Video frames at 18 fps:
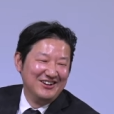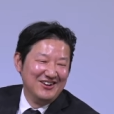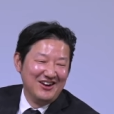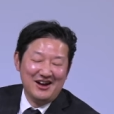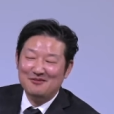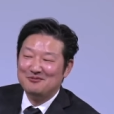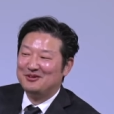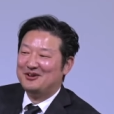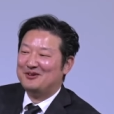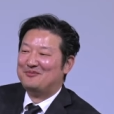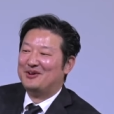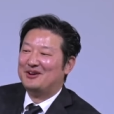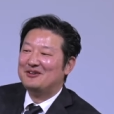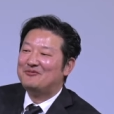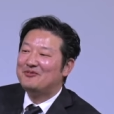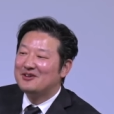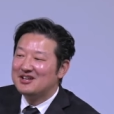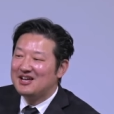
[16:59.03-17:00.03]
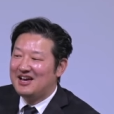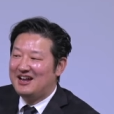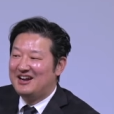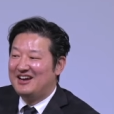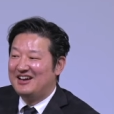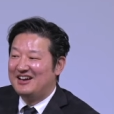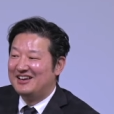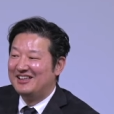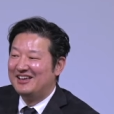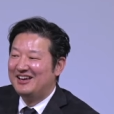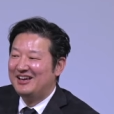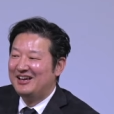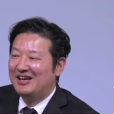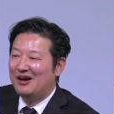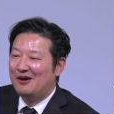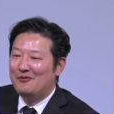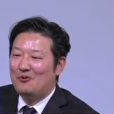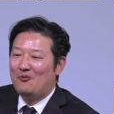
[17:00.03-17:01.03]
I have to get married. Forget it.
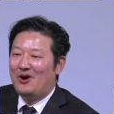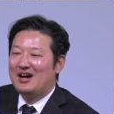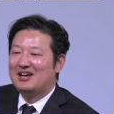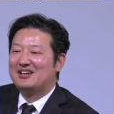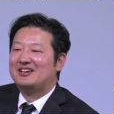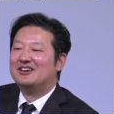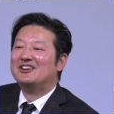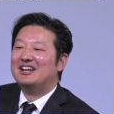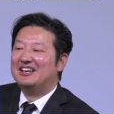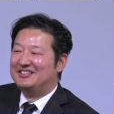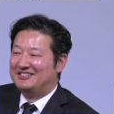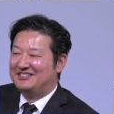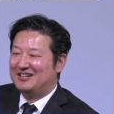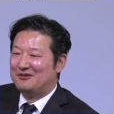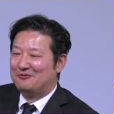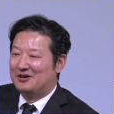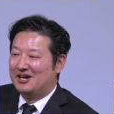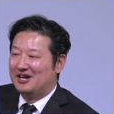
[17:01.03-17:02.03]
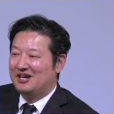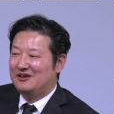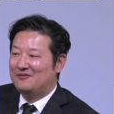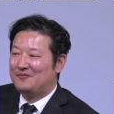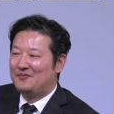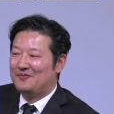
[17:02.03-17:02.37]
I mean, what good is it, right?